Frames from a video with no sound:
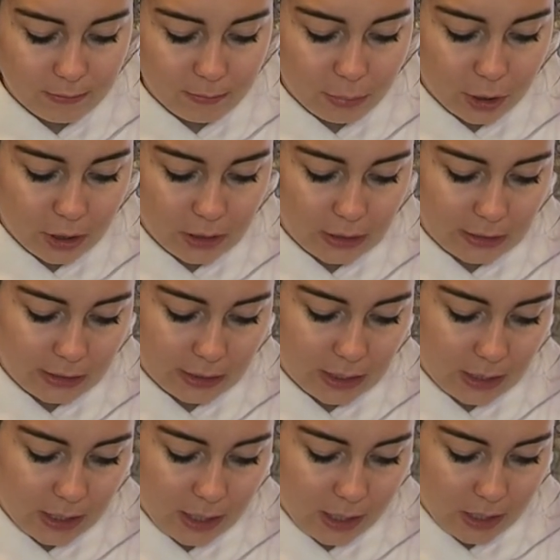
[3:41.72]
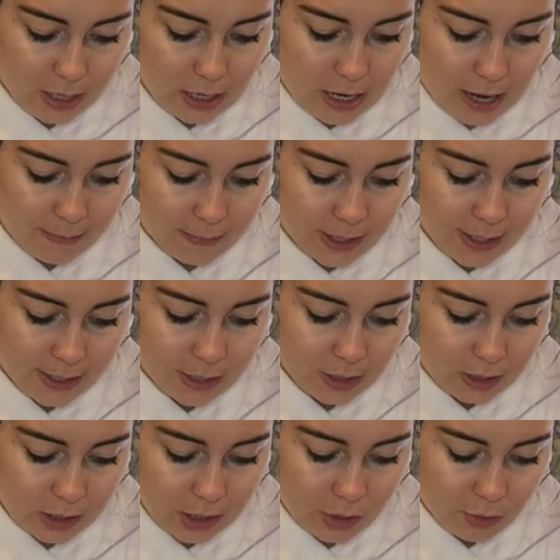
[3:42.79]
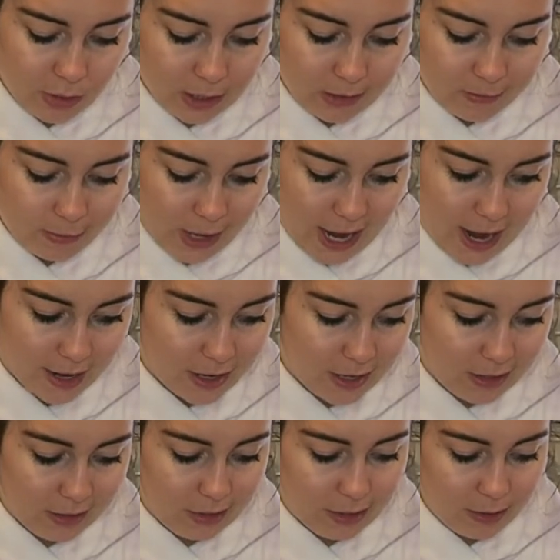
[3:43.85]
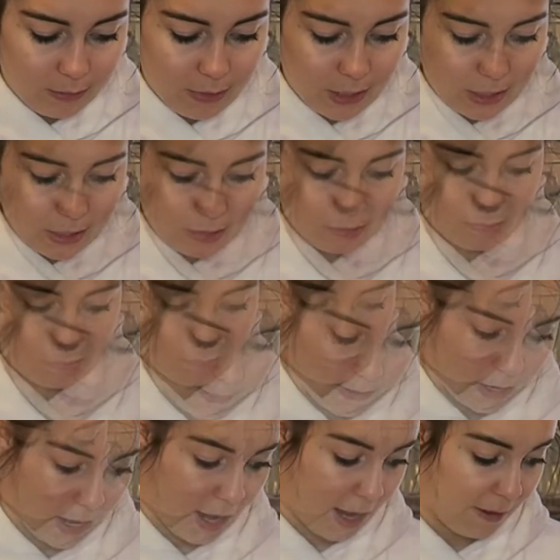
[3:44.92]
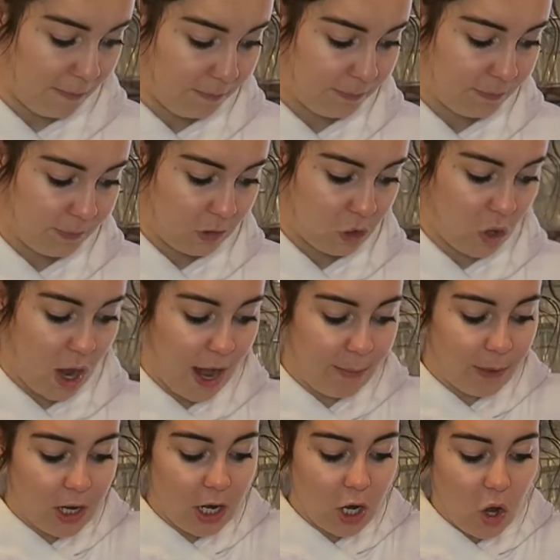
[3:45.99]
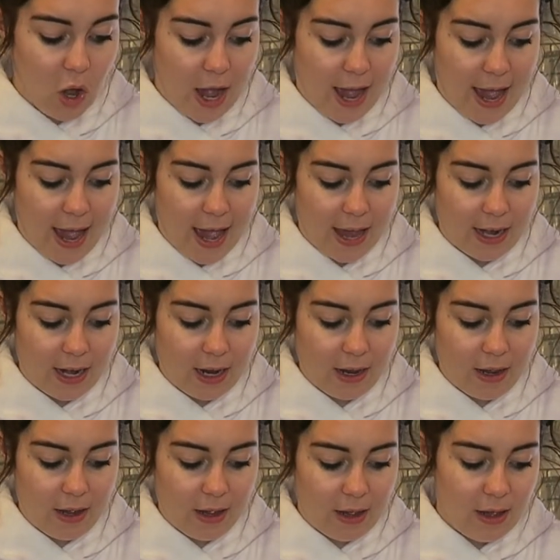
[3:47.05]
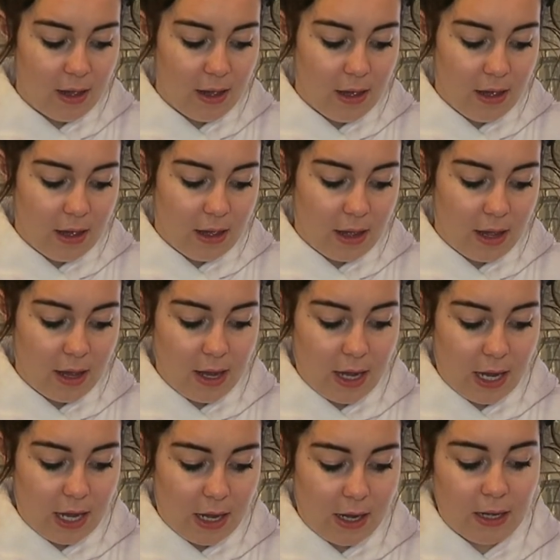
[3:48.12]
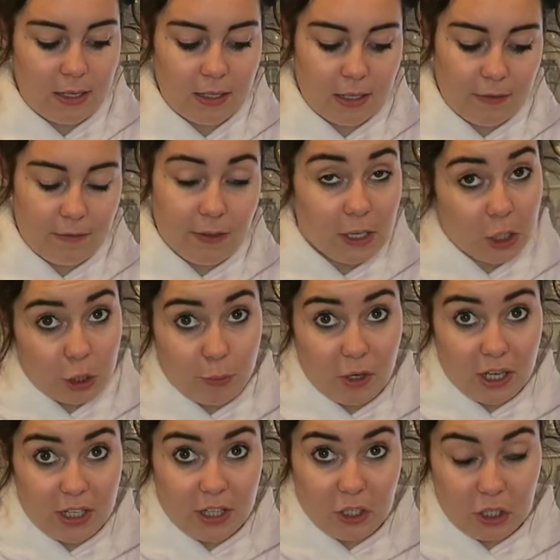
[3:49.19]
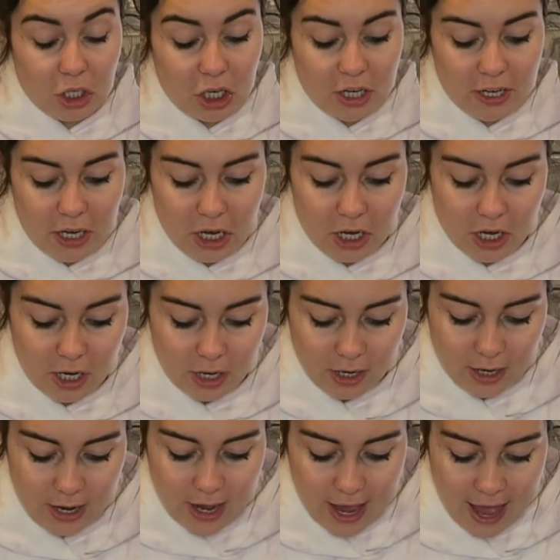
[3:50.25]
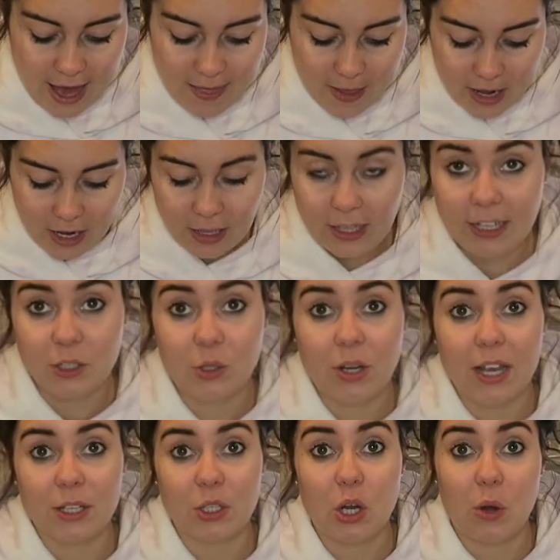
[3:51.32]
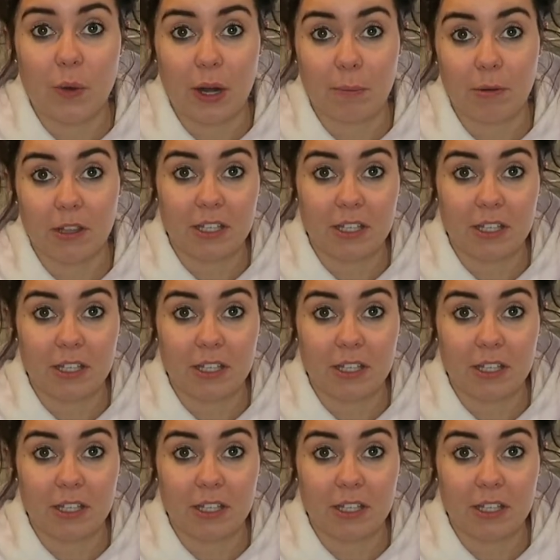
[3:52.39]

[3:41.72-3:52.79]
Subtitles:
put this in here. I'm kind of going to pack it a little bit. Okay. So I'm gonna go ahead and finish putting this dirt in here, and then I'll let you guys know when I put